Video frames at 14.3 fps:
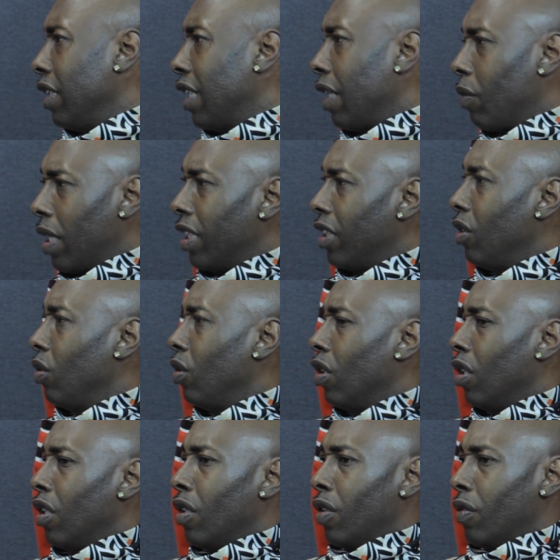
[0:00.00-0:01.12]
Like, why did you
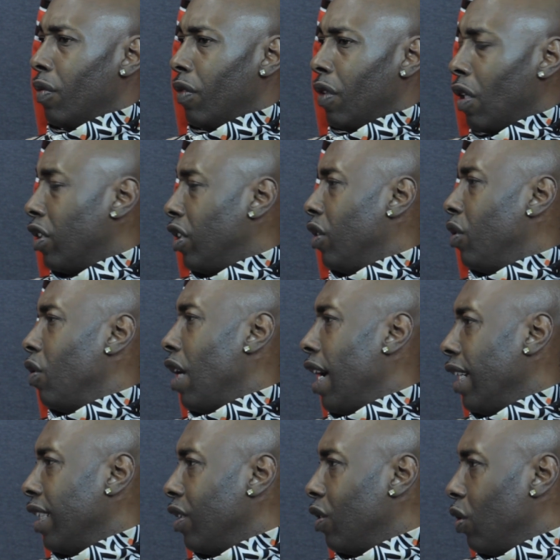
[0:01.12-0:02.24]
launch it through a high
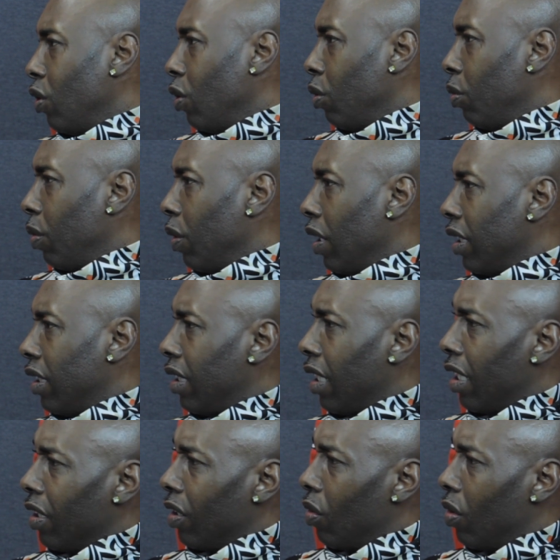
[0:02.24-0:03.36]
school instead
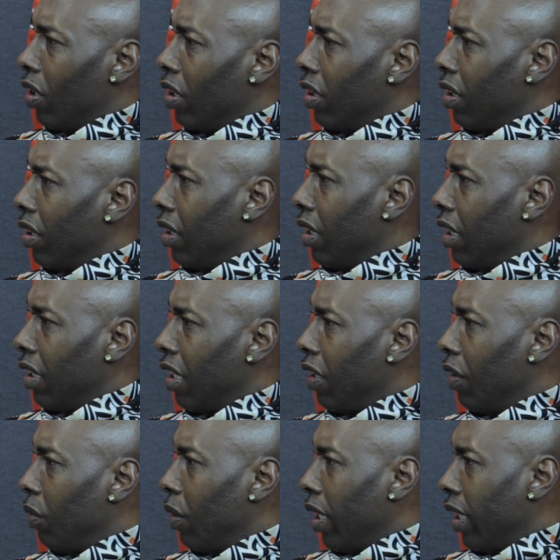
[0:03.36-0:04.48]
of going any other
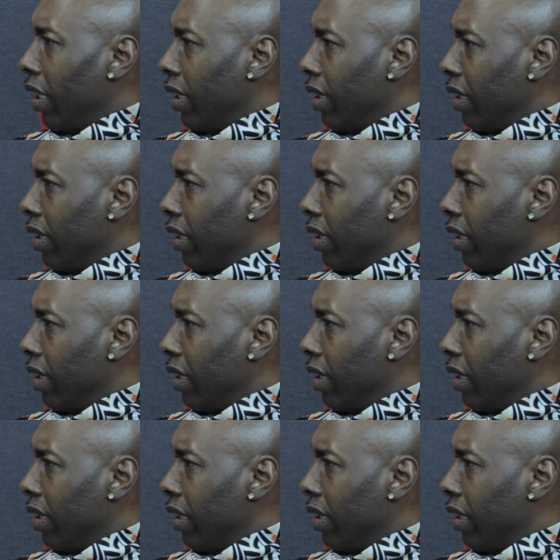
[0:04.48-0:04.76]
ways?